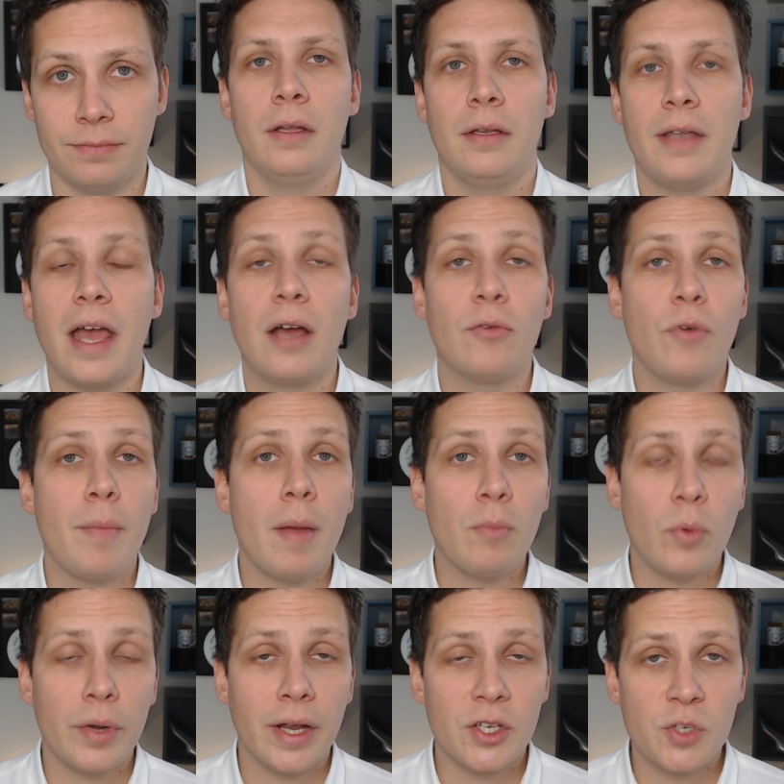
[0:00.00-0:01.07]
Now, remember
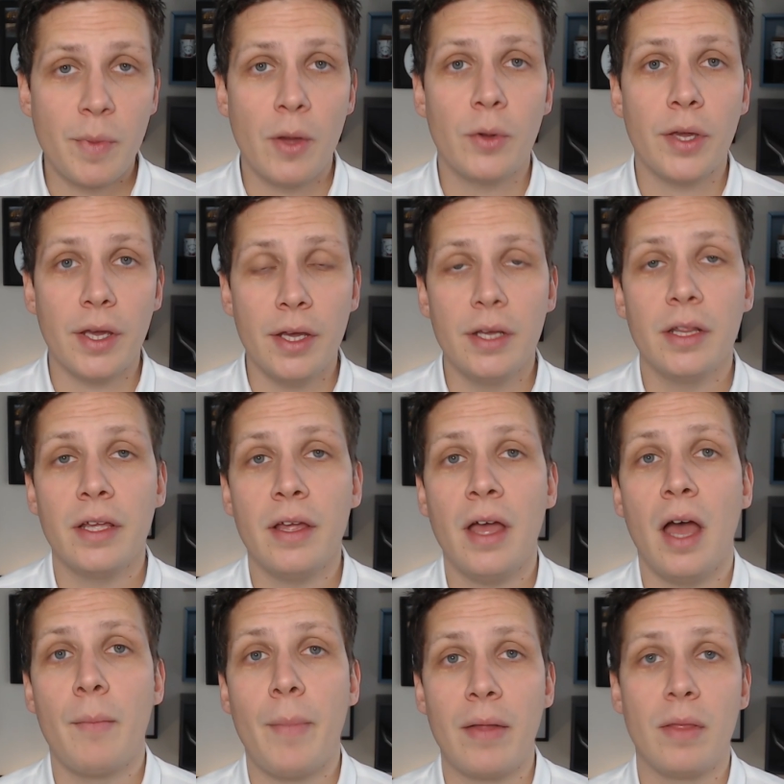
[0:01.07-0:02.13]
when I spoke earlier
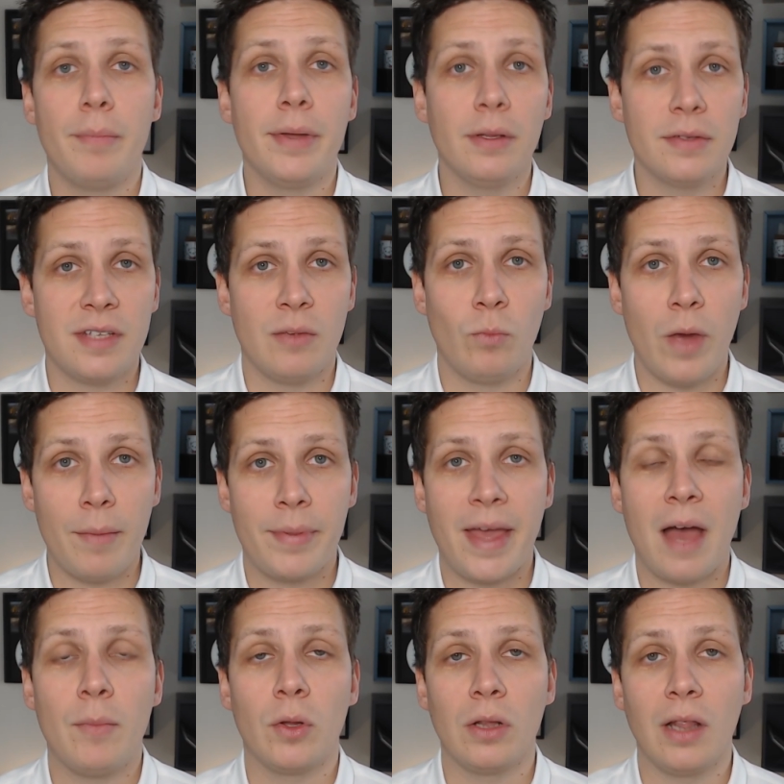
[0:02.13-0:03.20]
about the built-in
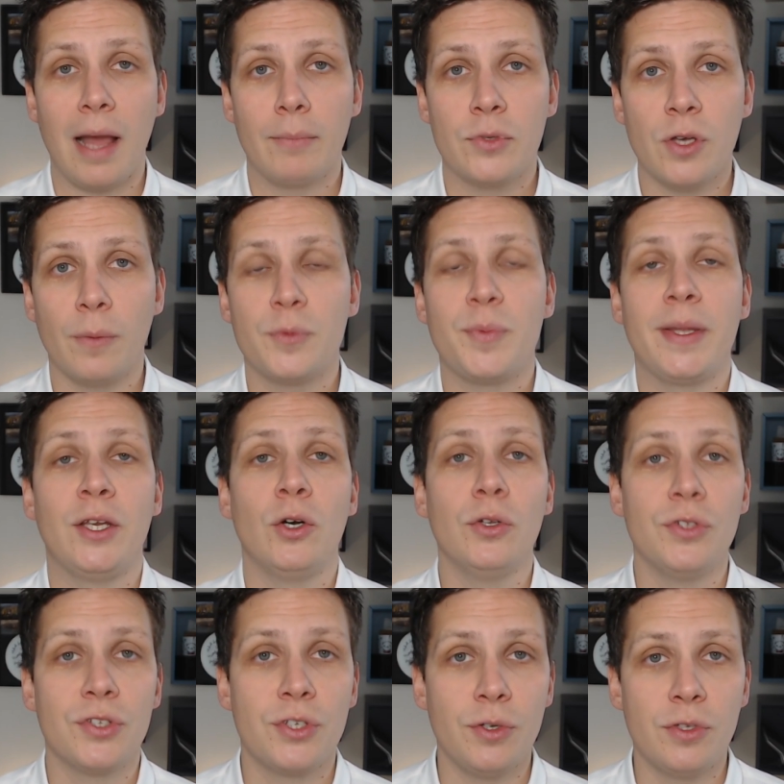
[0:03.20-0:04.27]
webcam on laptops being
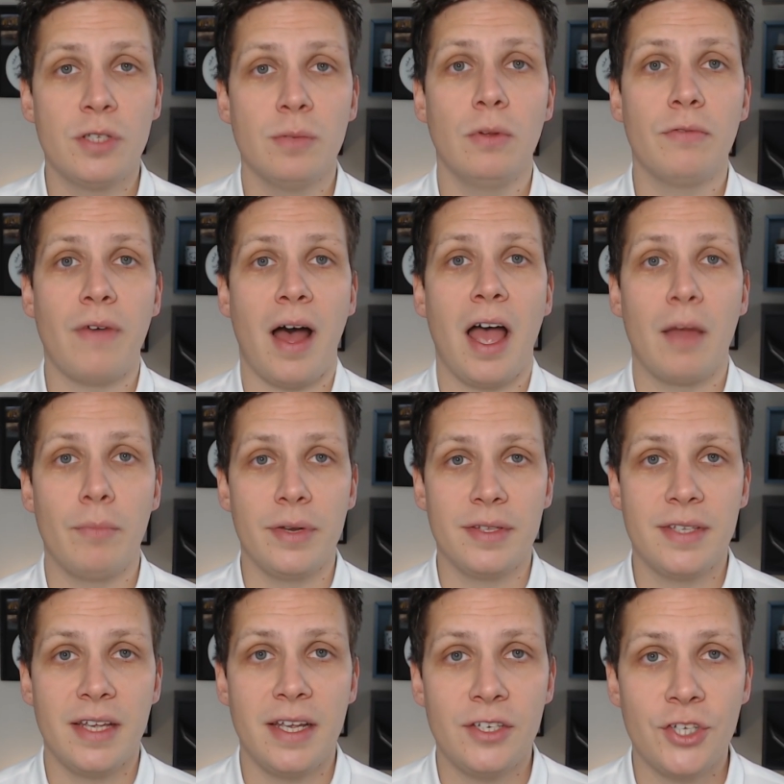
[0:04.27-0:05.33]
unsuitable for hybrid
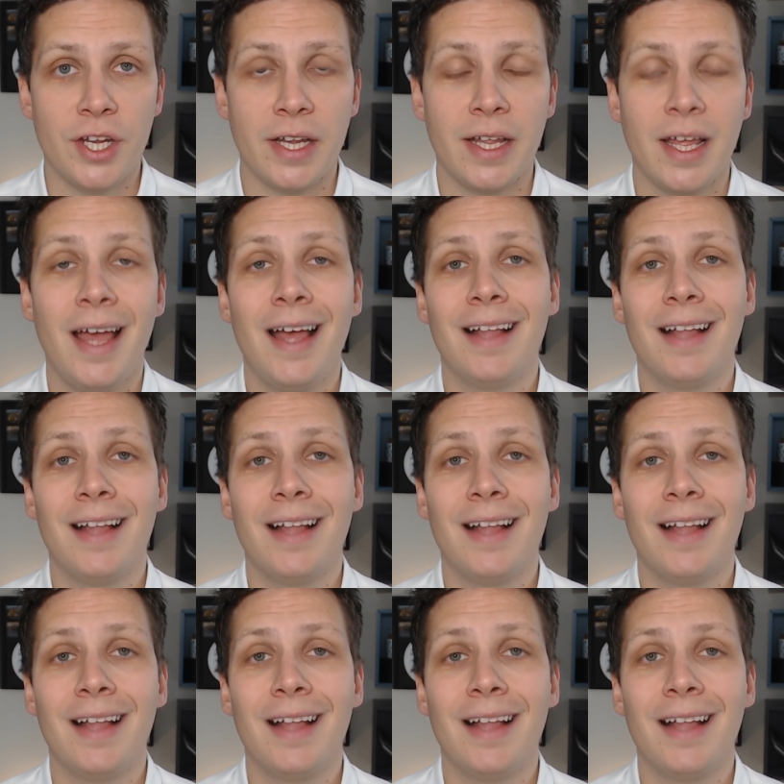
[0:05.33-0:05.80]
teaching?